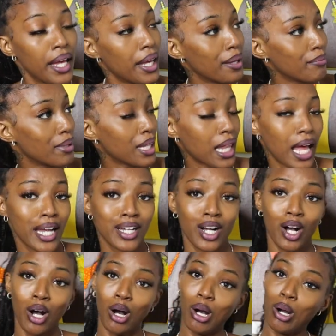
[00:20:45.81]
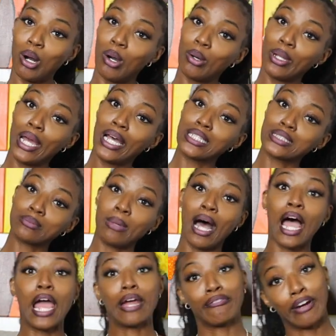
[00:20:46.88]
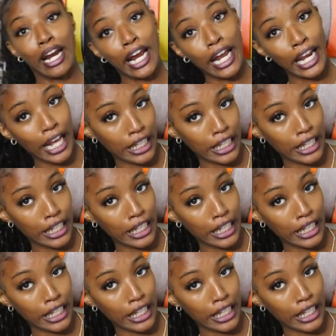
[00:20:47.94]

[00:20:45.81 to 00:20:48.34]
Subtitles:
and be like, oh, that's my friend,